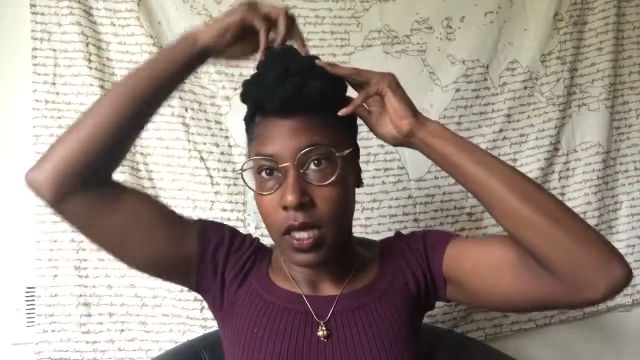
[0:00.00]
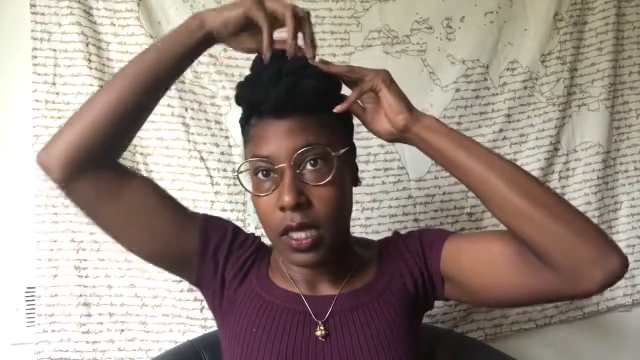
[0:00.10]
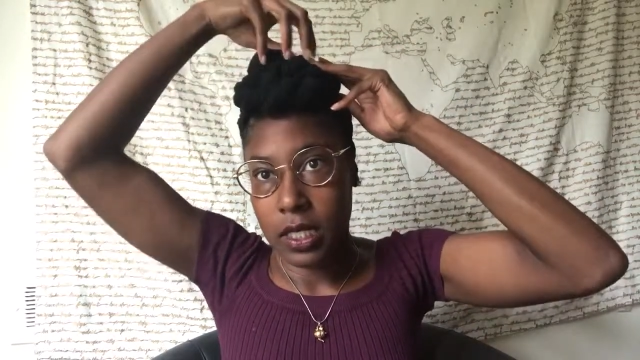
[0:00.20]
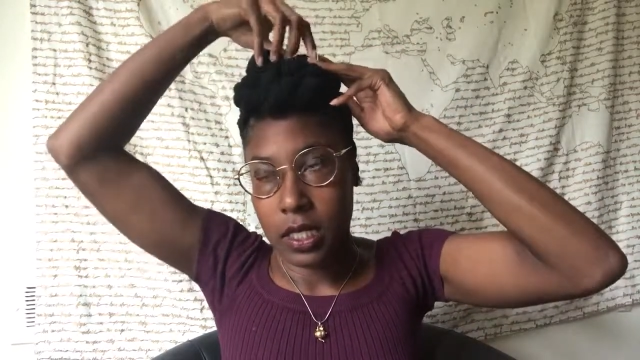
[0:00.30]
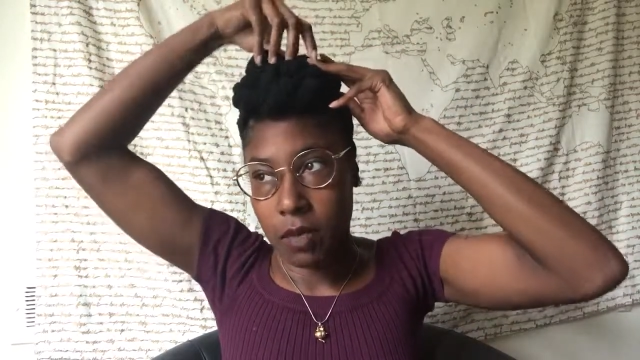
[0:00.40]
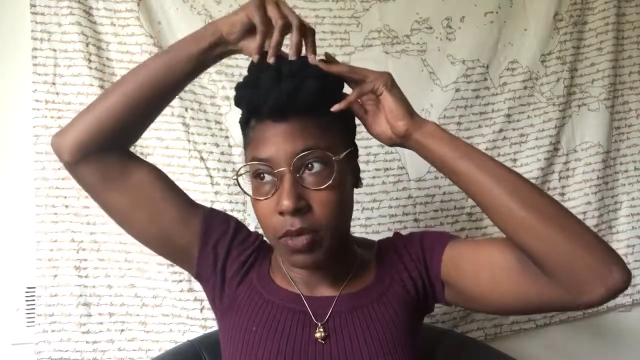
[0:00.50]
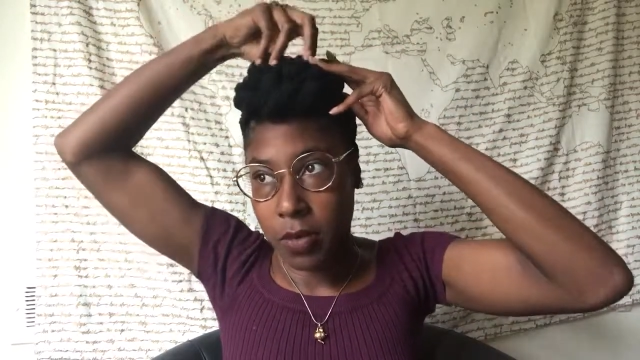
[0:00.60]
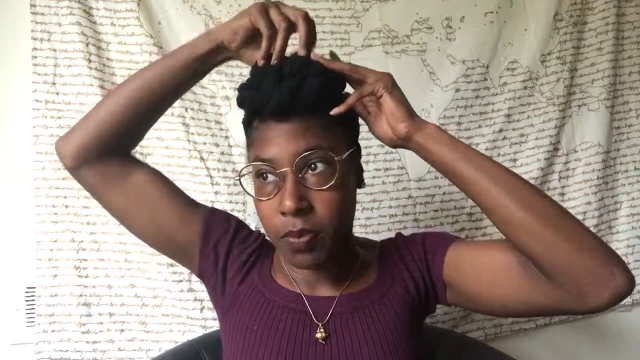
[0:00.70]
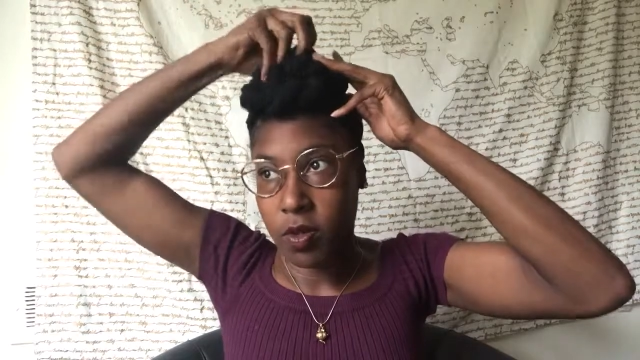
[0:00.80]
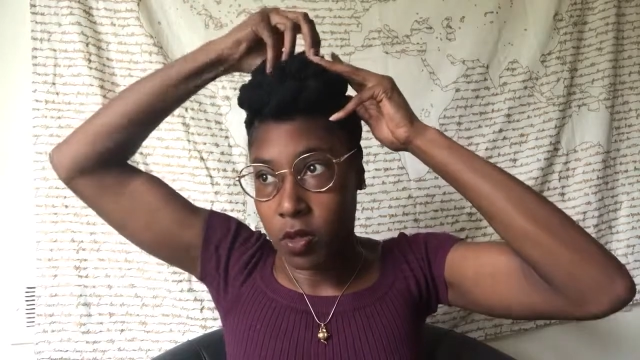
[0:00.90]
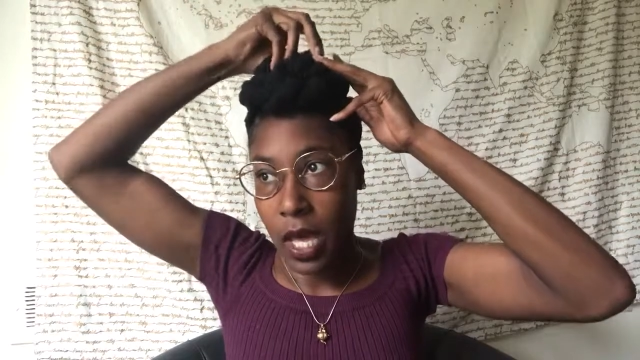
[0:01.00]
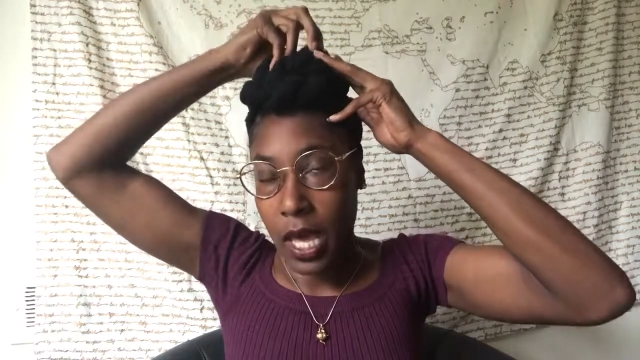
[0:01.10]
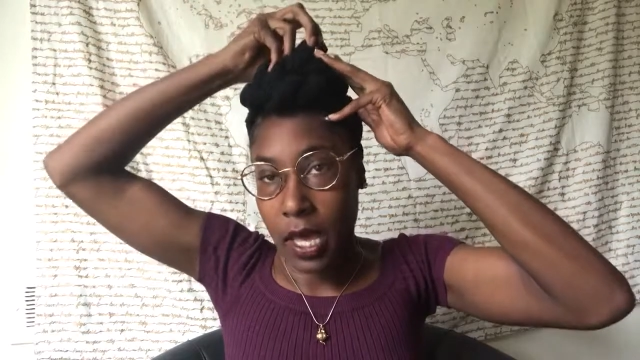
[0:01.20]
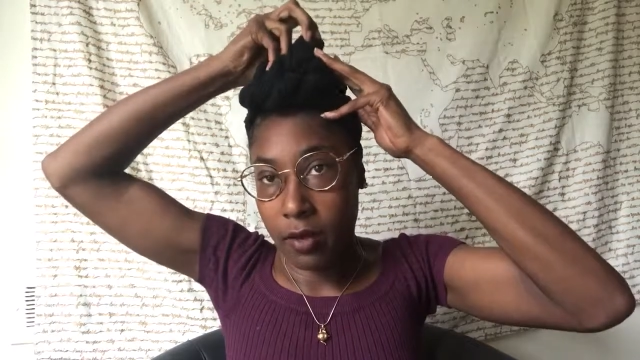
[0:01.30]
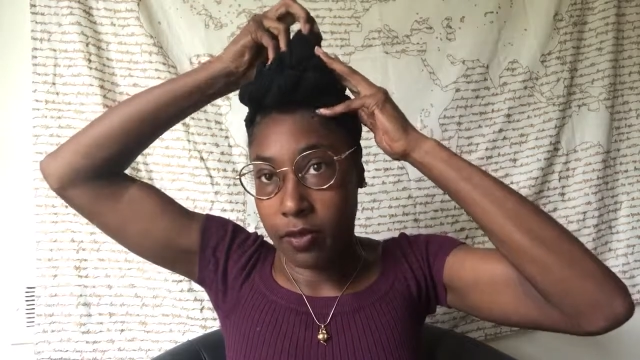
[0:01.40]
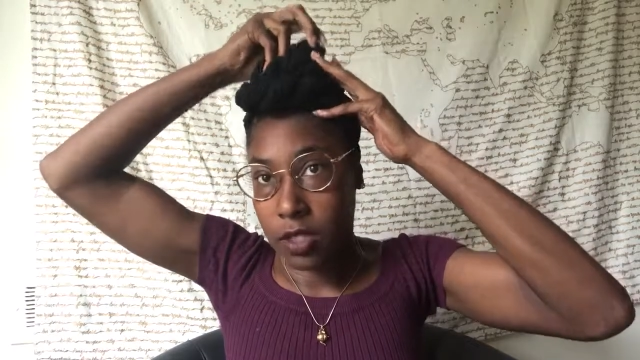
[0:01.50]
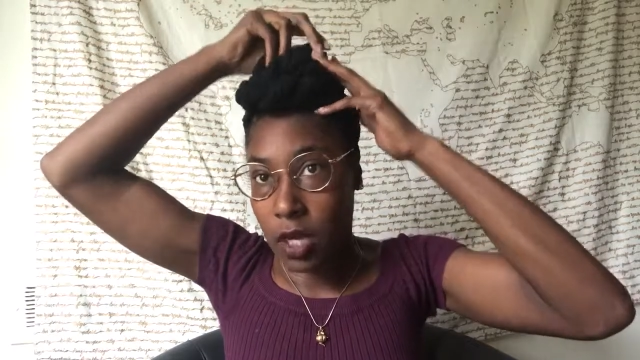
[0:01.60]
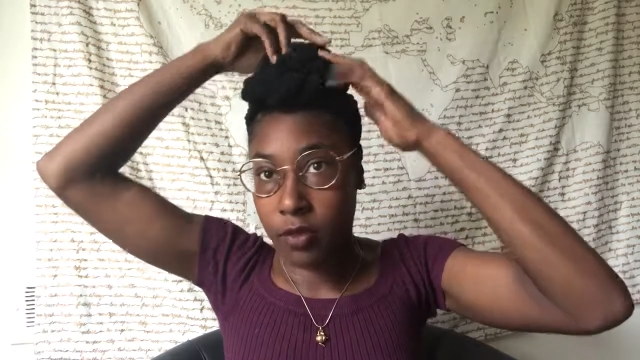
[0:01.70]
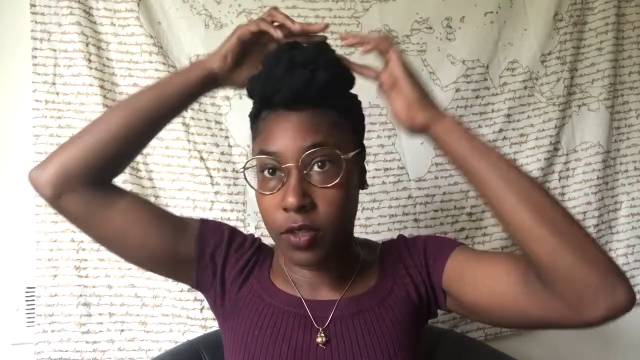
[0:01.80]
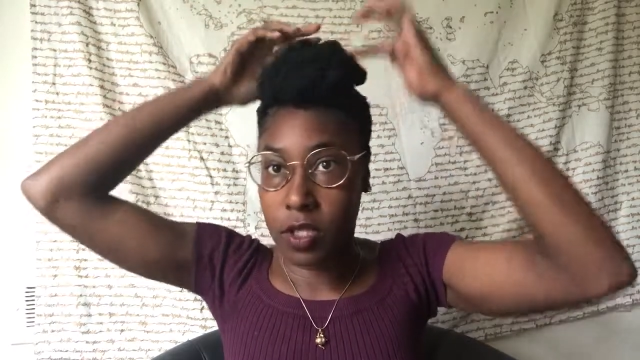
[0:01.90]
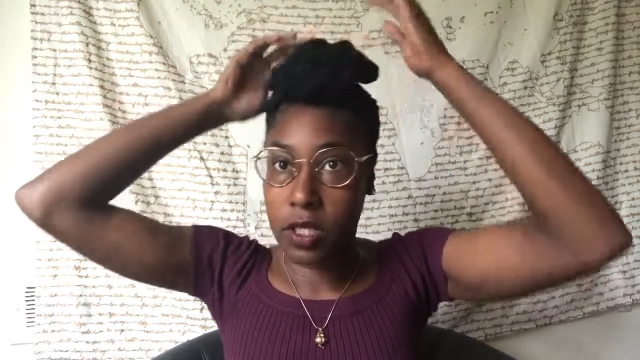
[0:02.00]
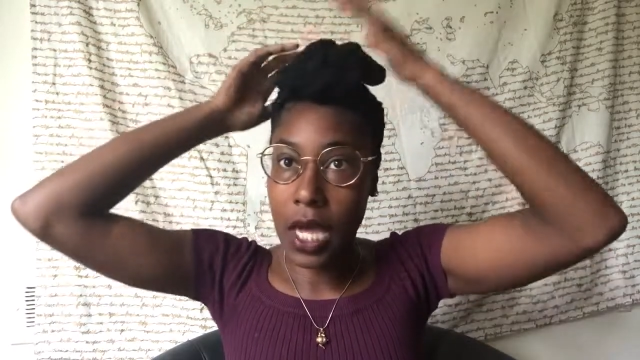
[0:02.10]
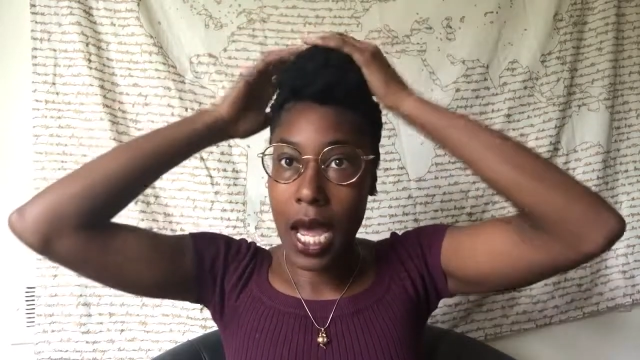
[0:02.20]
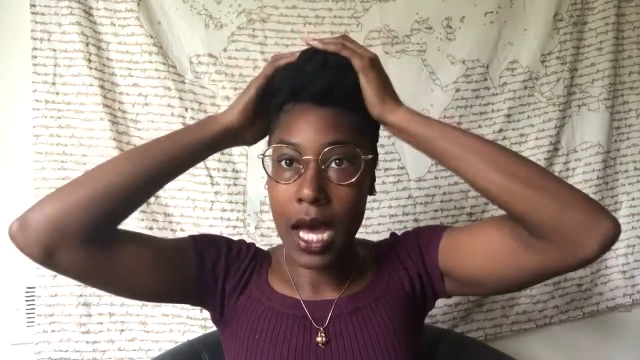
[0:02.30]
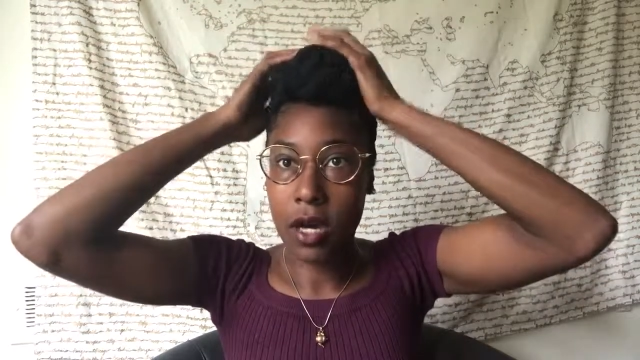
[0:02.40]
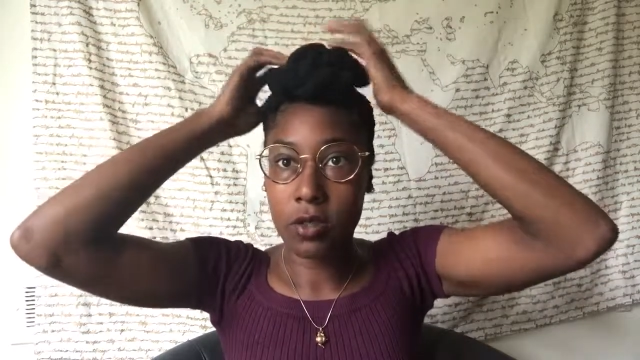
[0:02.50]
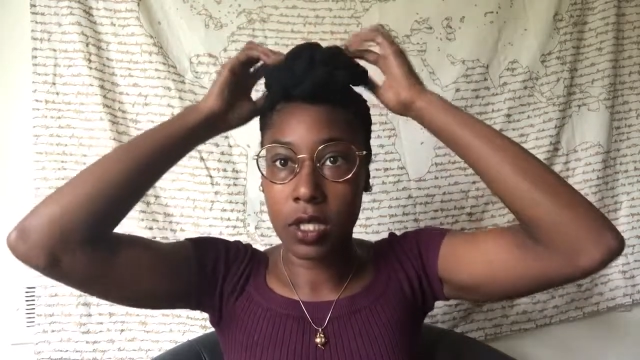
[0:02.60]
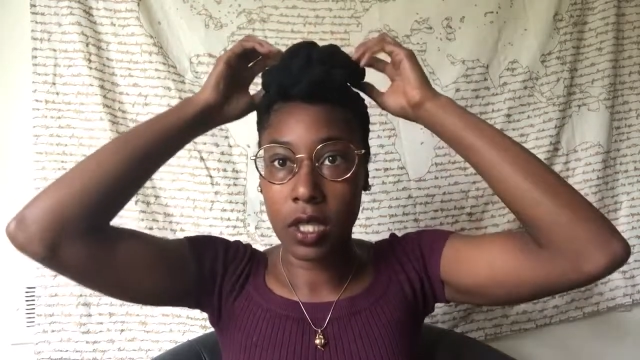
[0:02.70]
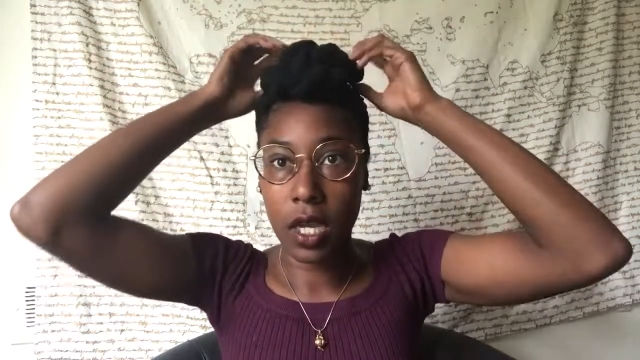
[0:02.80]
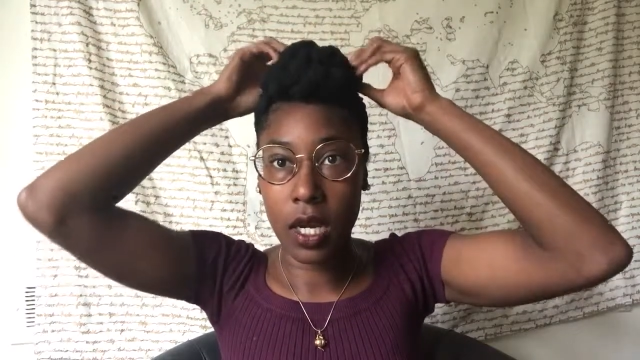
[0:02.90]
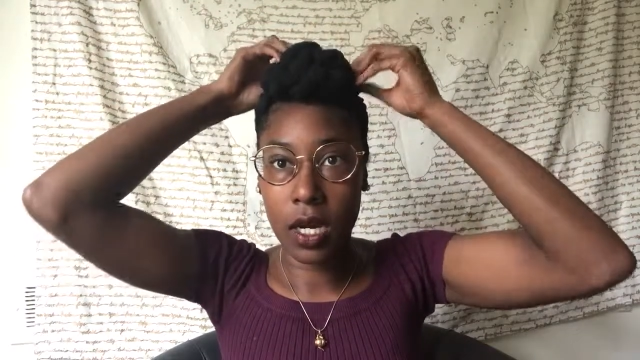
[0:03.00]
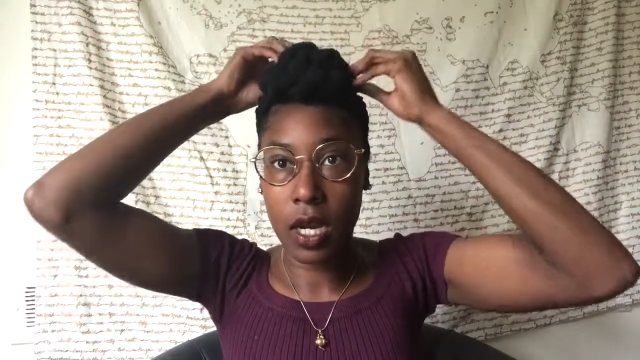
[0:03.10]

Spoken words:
And some people have stuffed towels in there.